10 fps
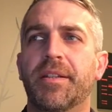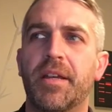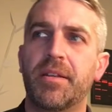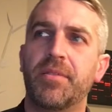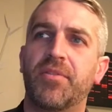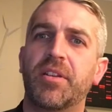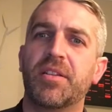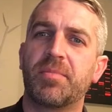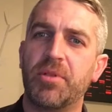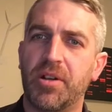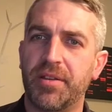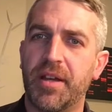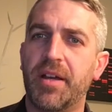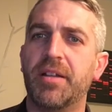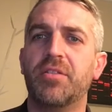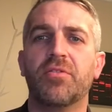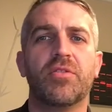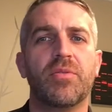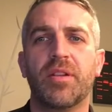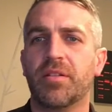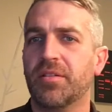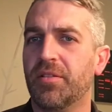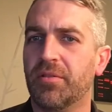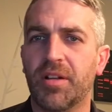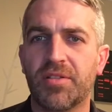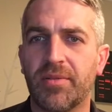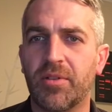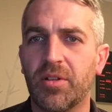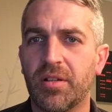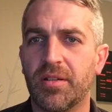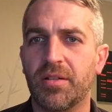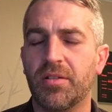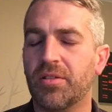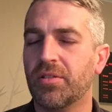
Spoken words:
then if it gets beyond that and you're doing lots of good